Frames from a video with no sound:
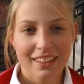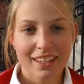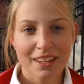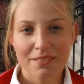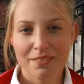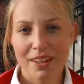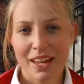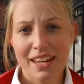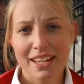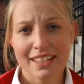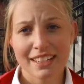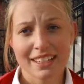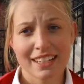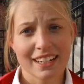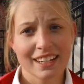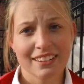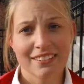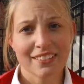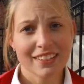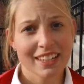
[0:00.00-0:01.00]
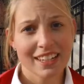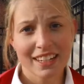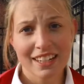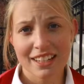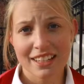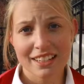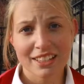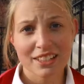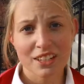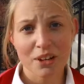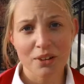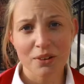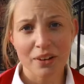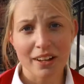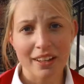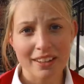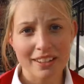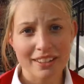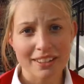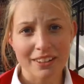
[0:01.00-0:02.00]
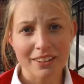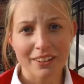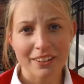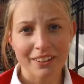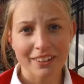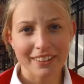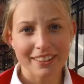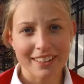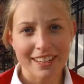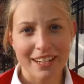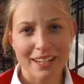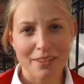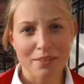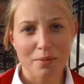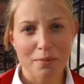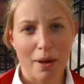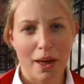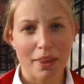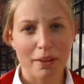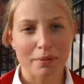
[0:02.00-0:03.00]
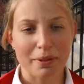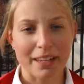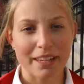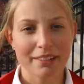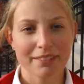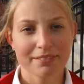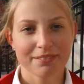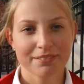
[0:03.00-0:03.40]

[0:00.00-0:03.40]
Yep, I didn't even get in snow once, so it didn't even bother me.